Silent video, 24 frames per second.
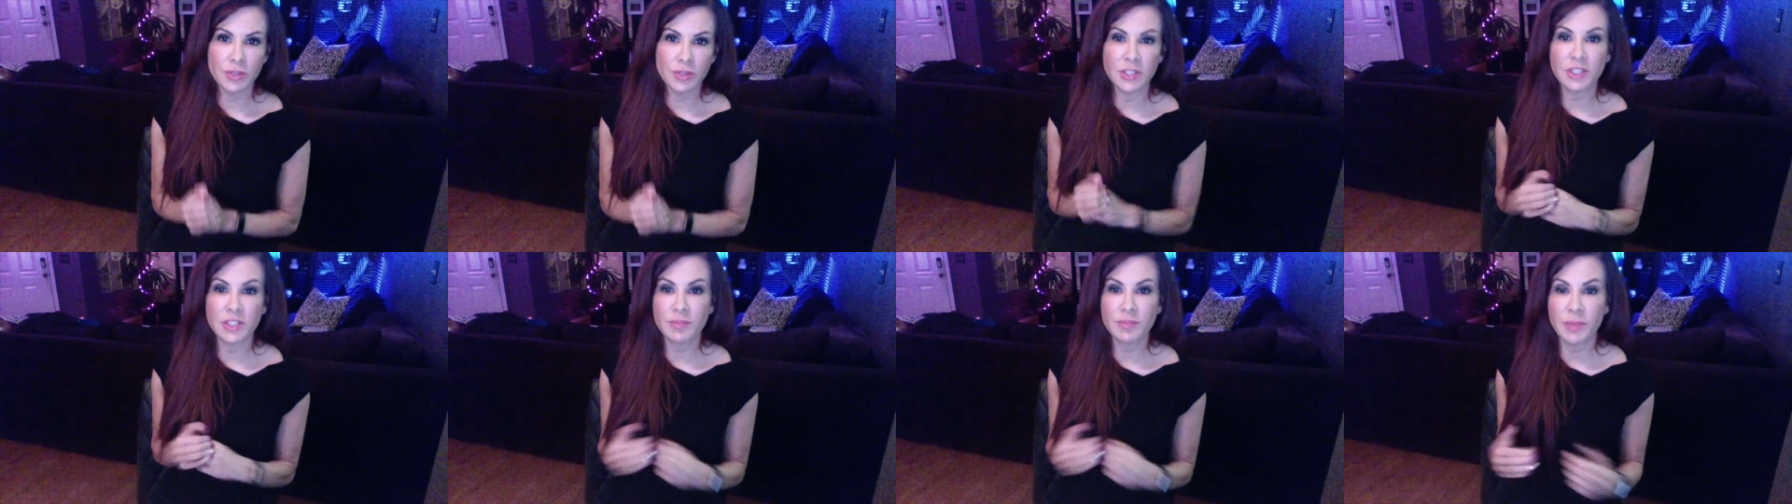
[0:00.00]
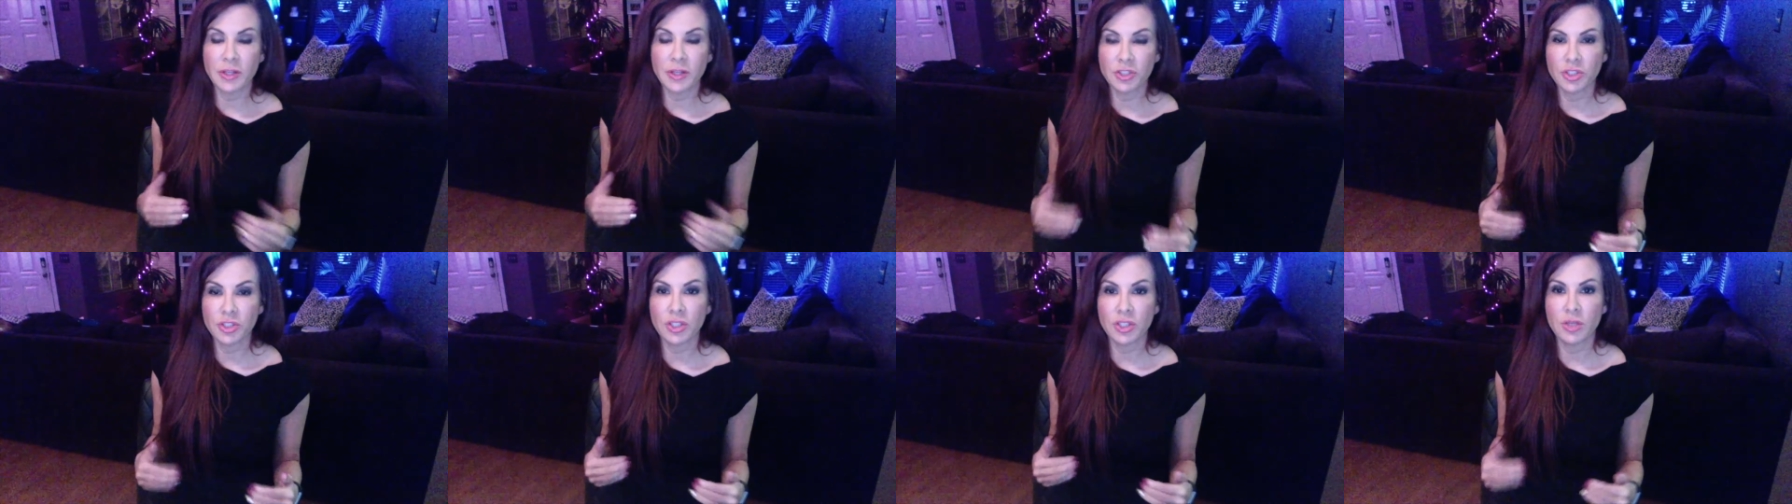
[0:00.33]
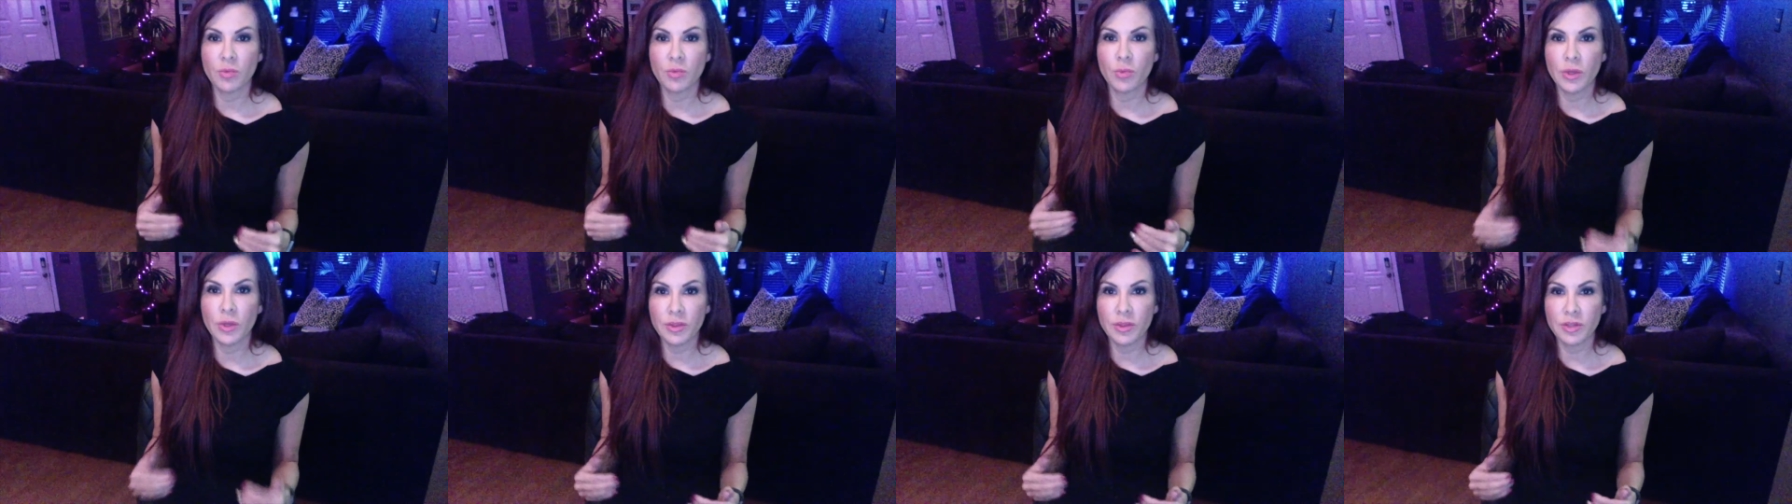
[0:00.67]

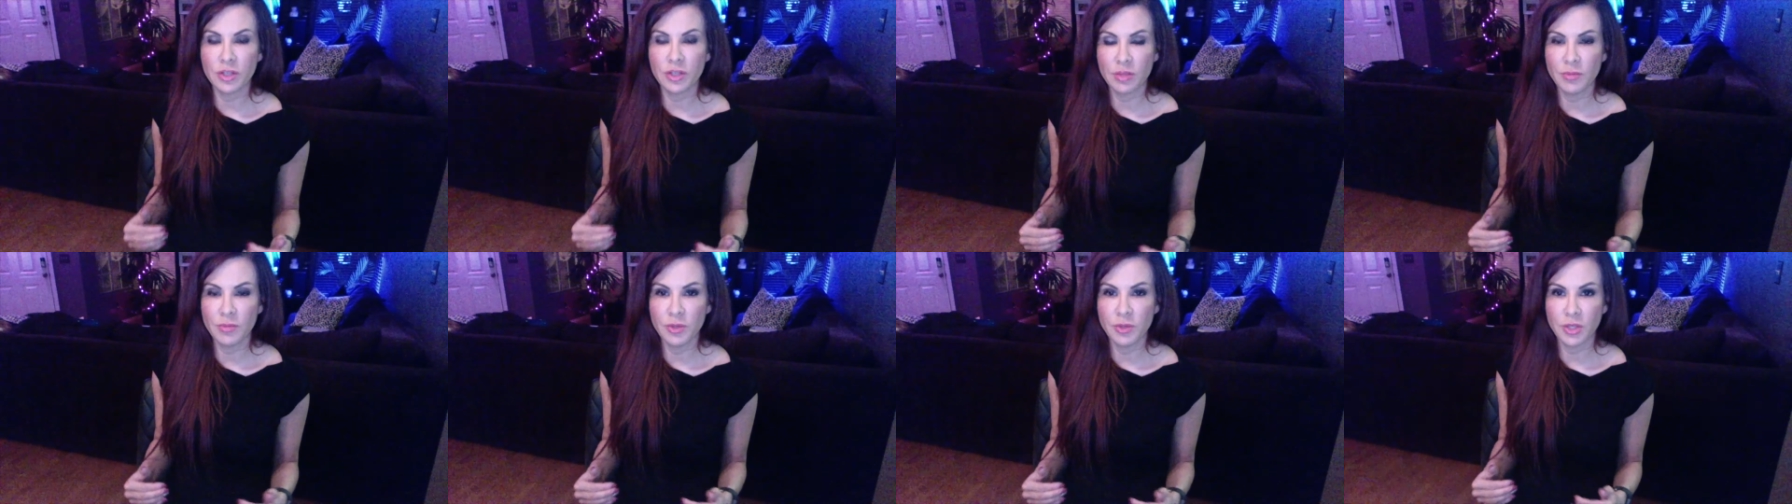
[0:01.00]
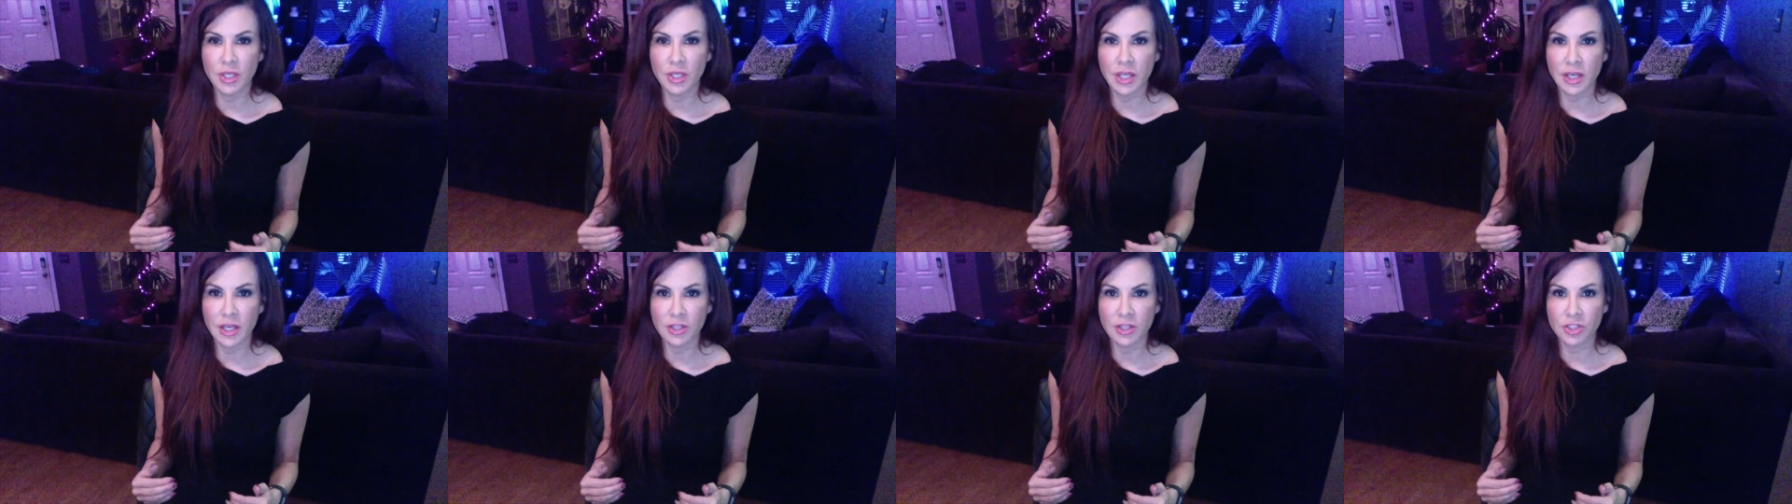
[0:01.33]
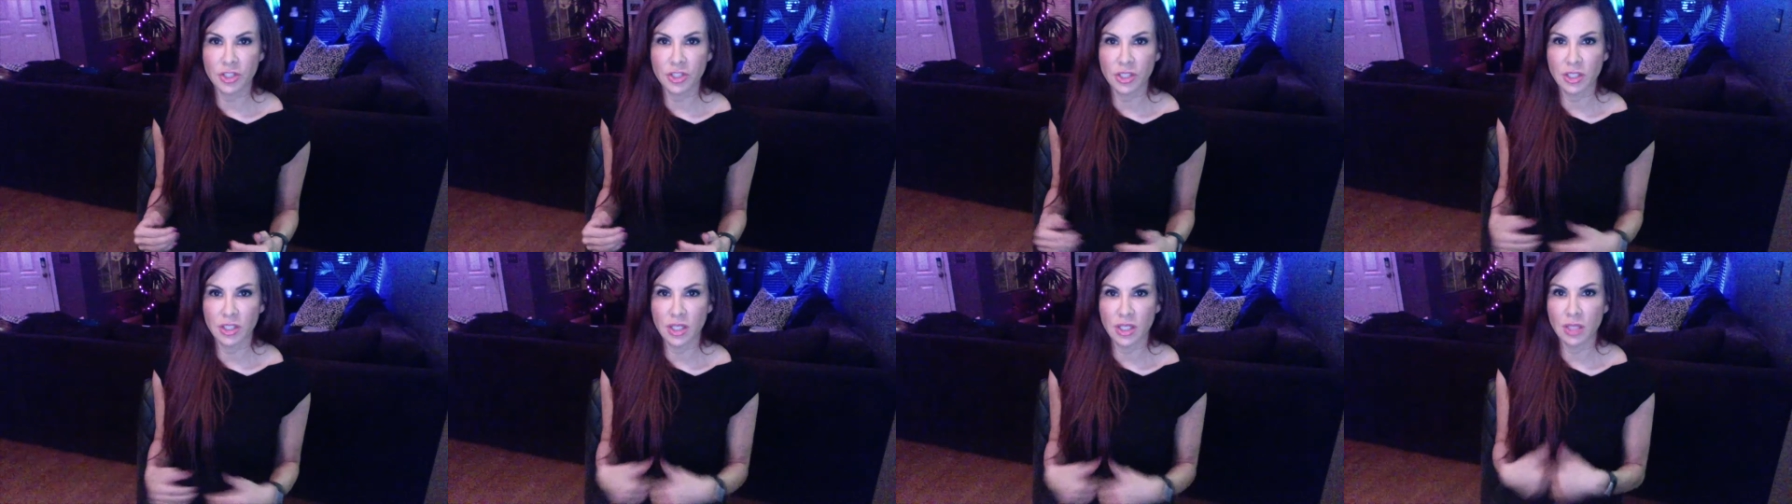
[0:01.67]
especially with the
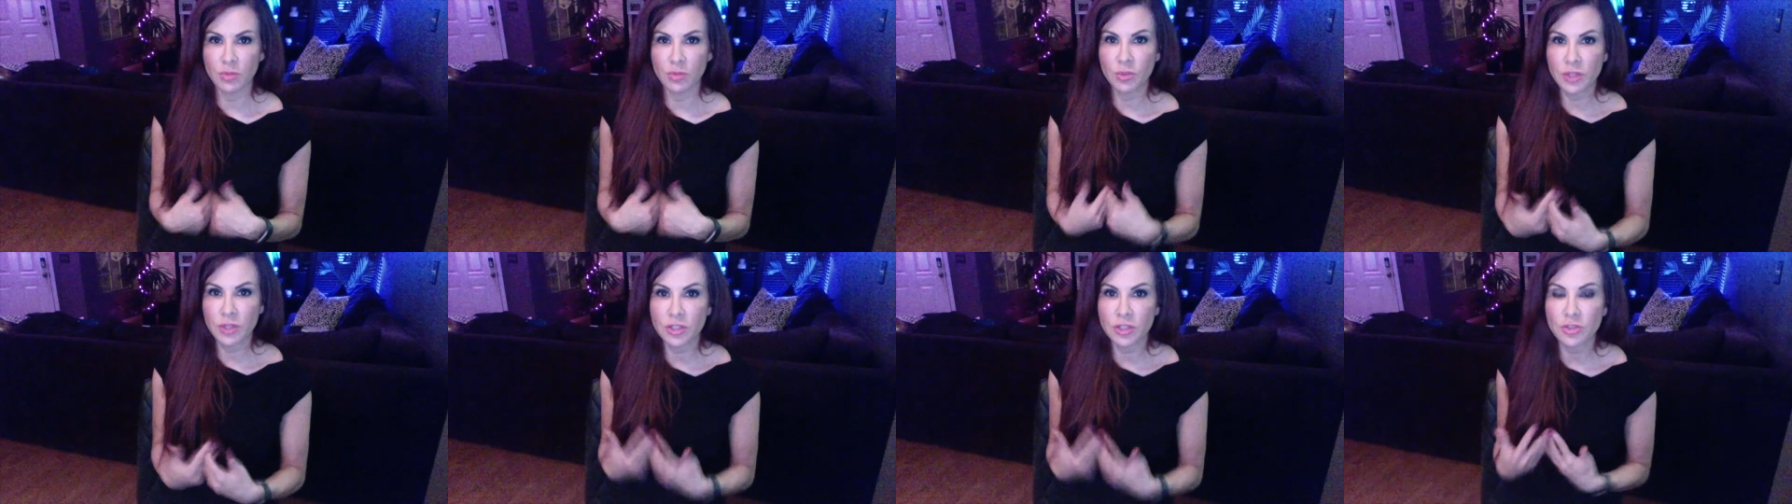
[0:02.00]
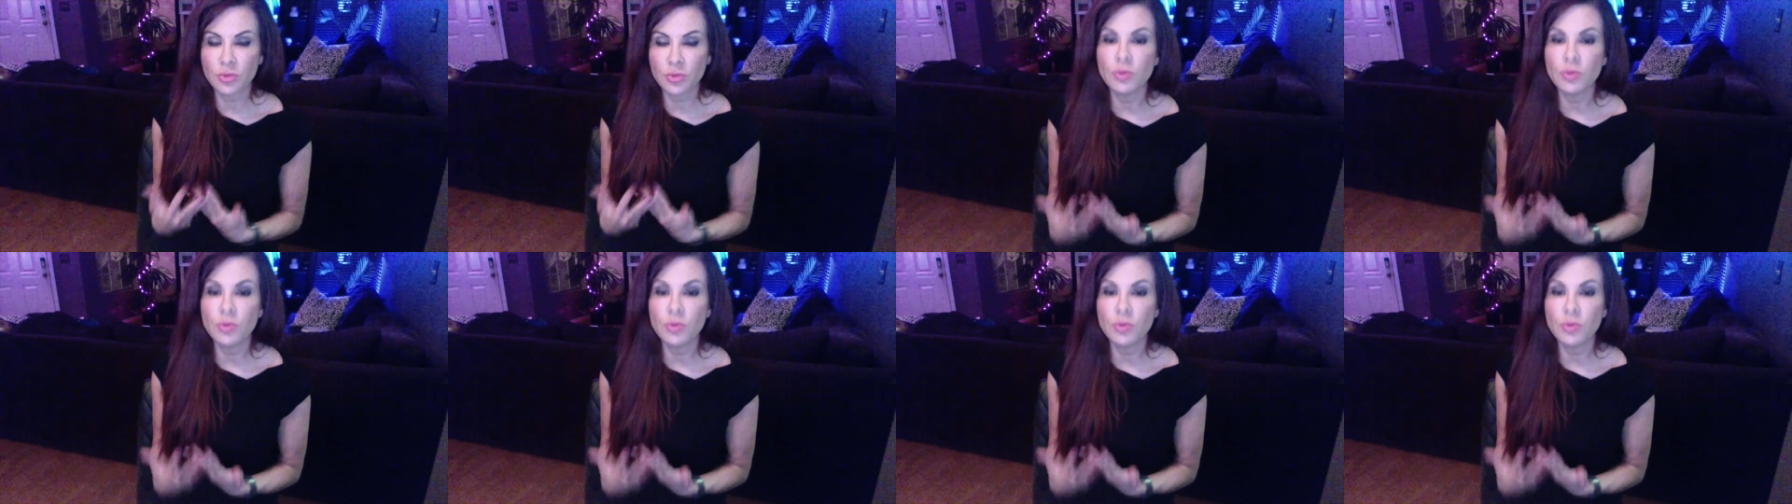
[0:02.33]
communication and with the